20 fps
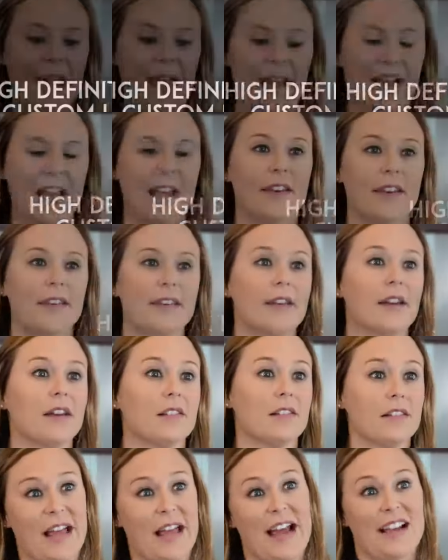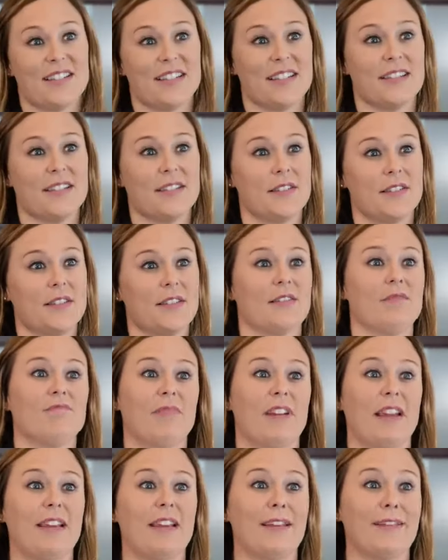had glasses
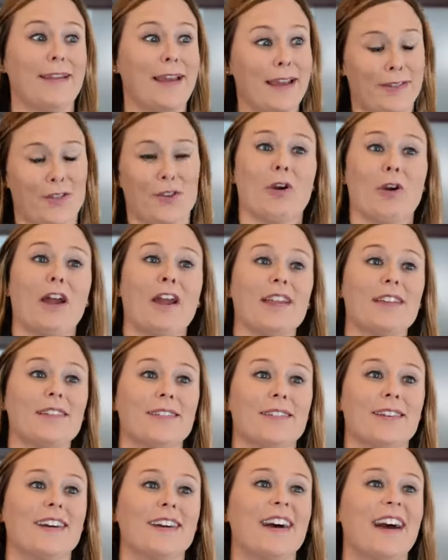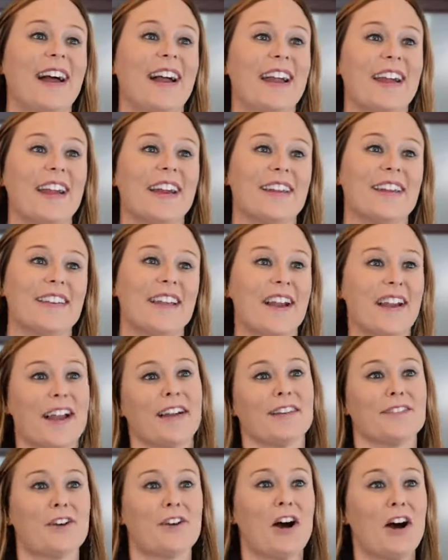in eighth grade and I
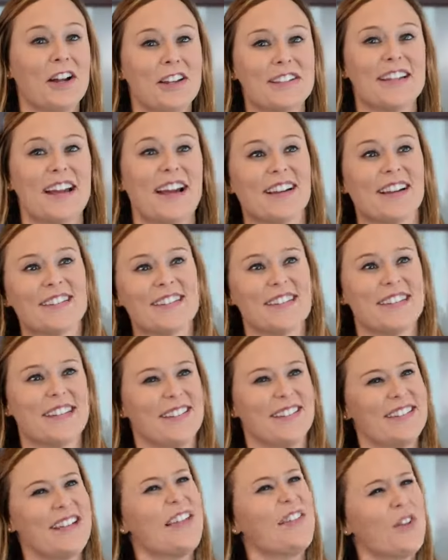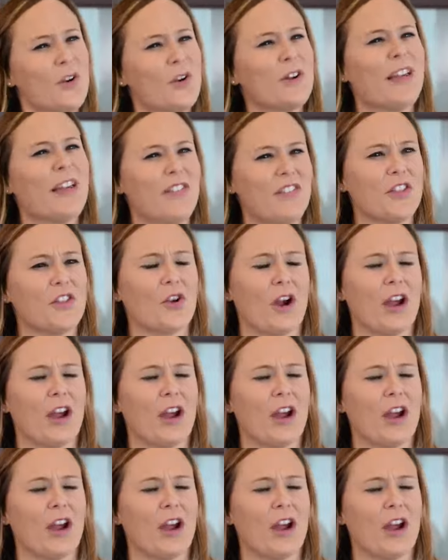got contacts in 10th or 11th